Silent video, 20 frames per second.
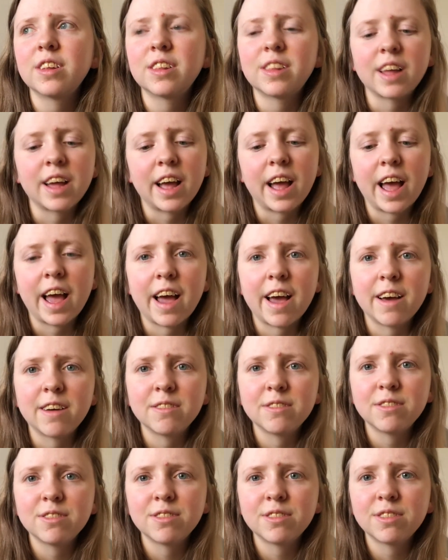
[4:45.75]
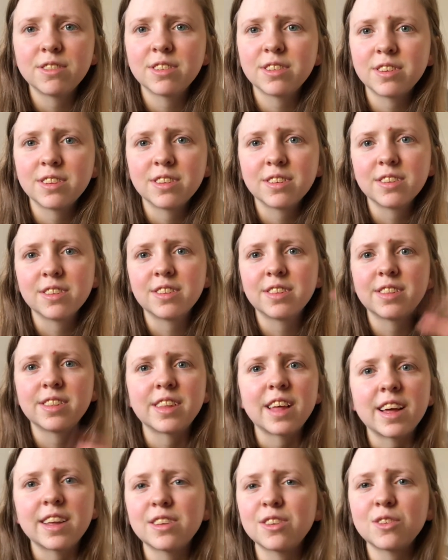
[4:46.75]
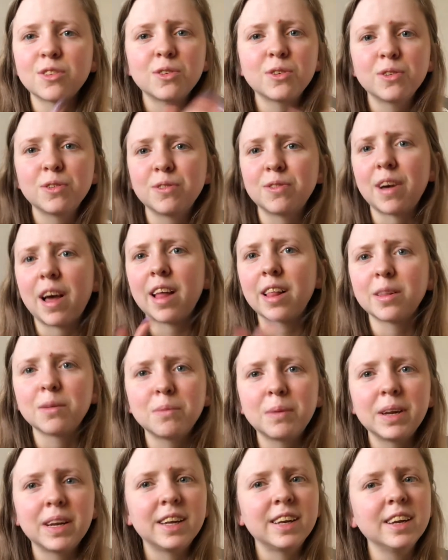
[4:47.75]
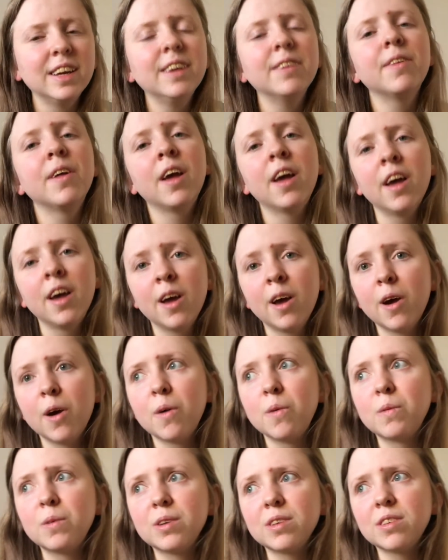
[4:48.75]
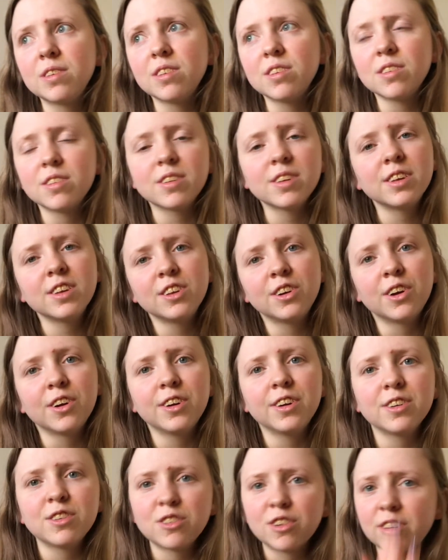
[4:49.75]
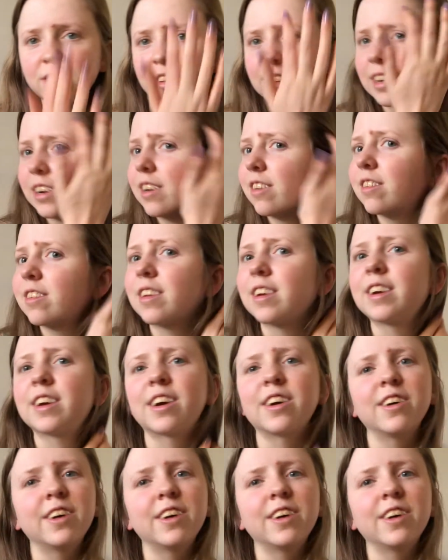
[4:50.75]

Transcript: that has that sort of element in it was you know a struggle and I was like